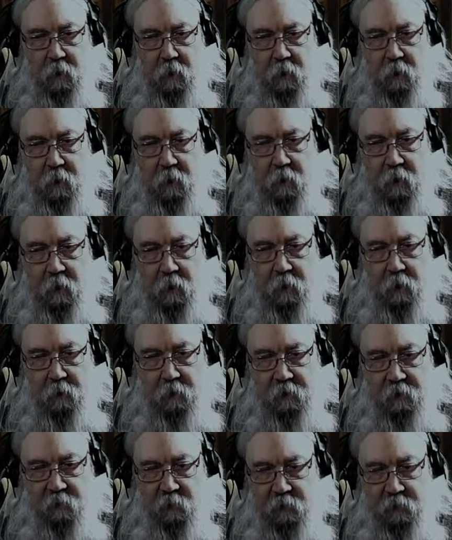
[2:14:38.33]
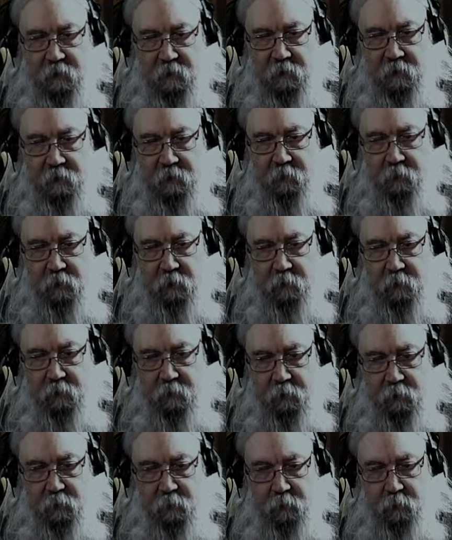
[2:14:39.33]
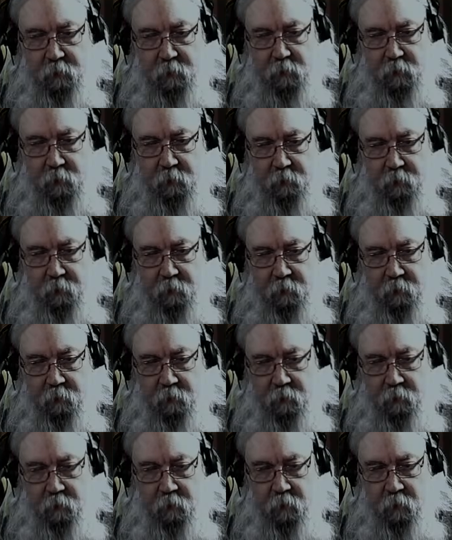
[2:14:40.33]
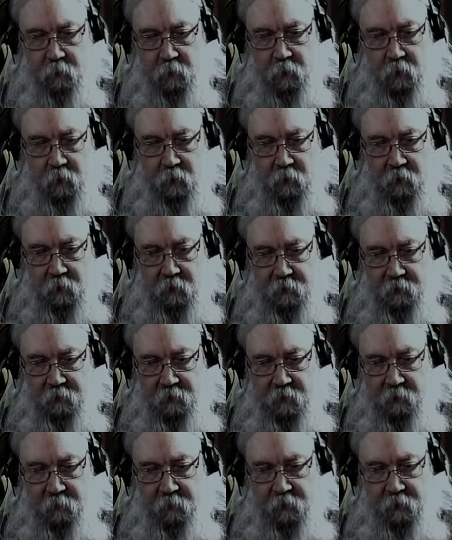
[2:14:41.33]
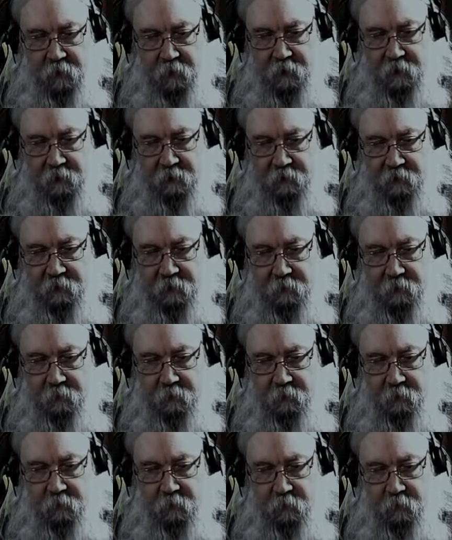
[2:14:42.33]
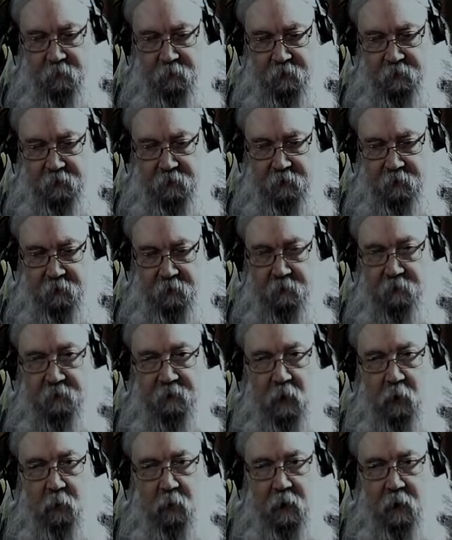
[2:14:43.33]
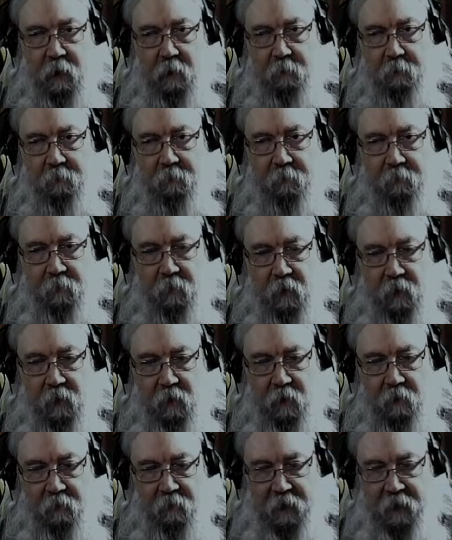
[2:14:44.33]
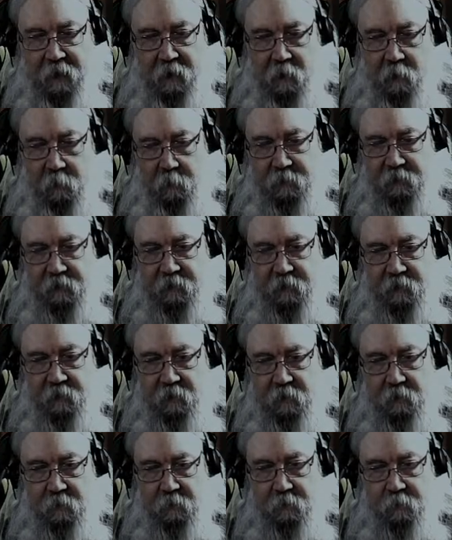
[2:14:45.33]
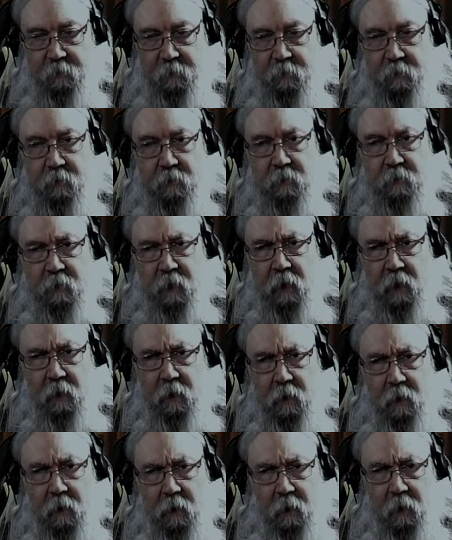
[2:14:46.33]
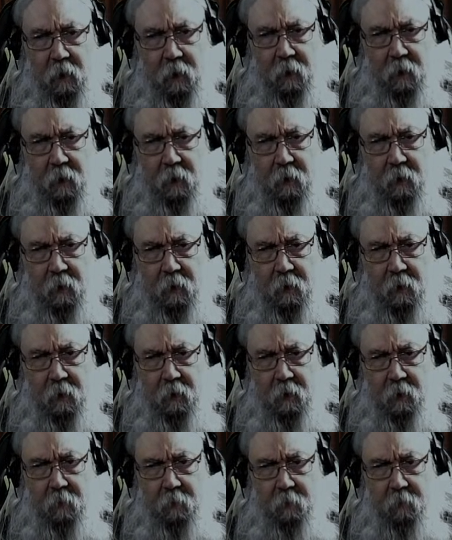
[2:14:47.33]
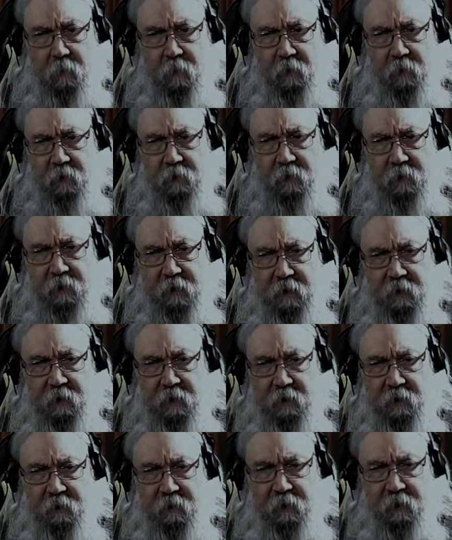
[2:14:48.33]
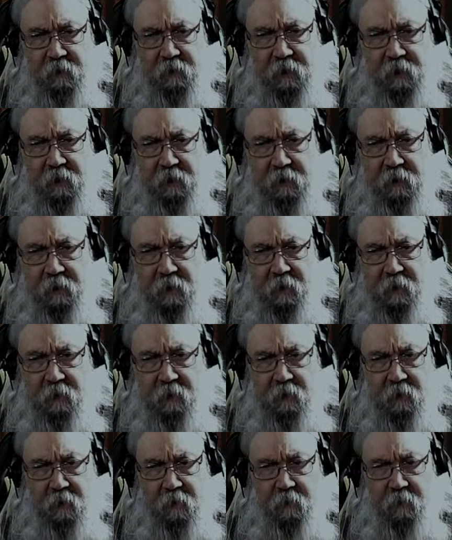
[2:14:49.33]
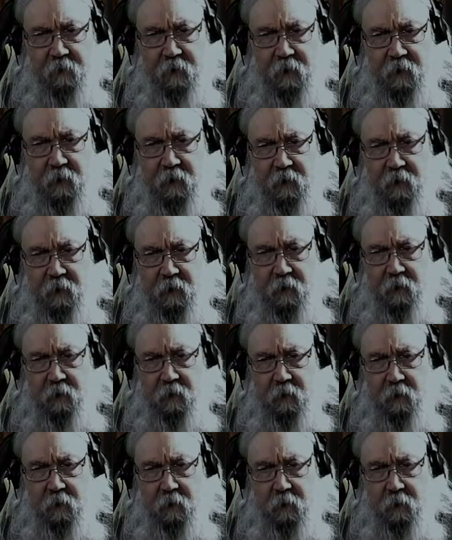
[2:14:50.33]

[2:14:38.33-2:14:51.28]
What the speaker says: And this one here. Boop, boop, boop, boop, boop. It plays. Players. Okay. That helps. 9 times out of 10, the actor intervene.